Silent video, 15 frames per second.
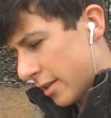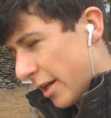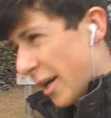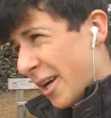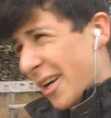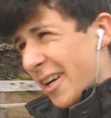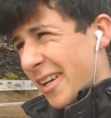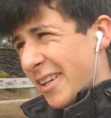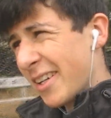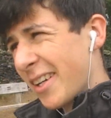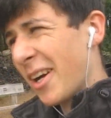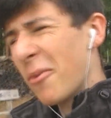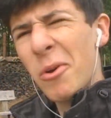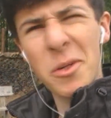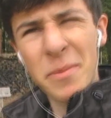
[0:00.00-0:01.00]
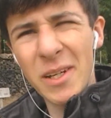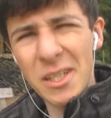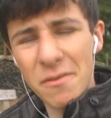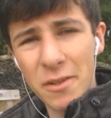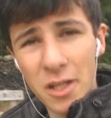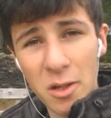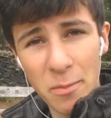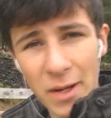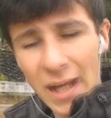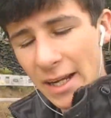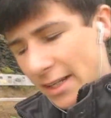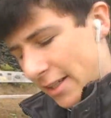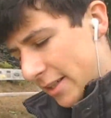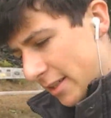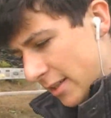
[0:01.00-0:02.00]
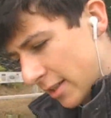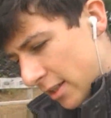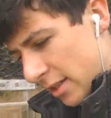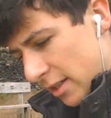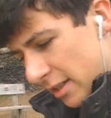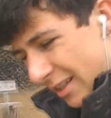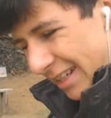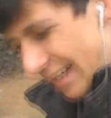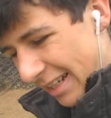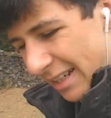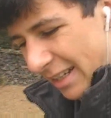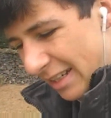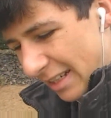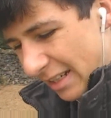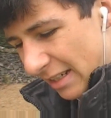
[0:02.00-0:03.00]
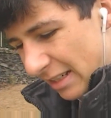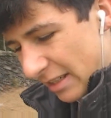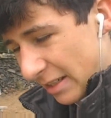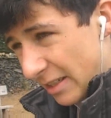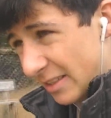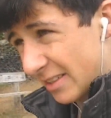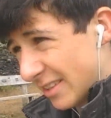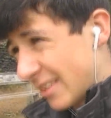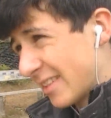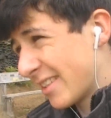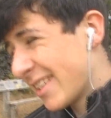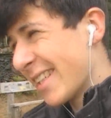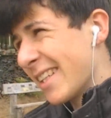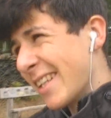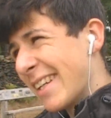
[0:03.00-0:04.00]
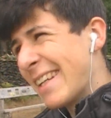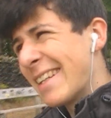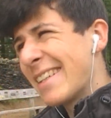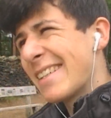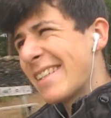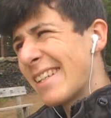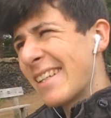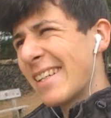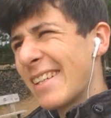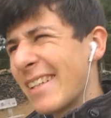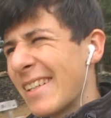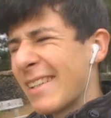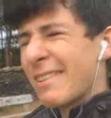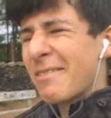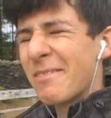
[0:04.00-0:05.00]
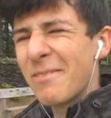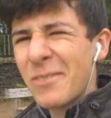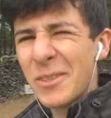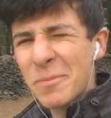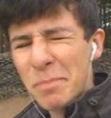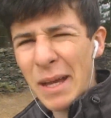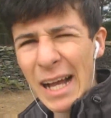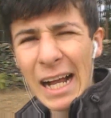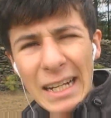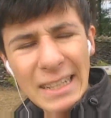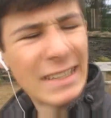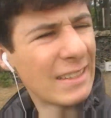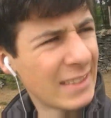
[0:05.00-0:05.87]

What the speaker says: I watched my last video back, and it was bad.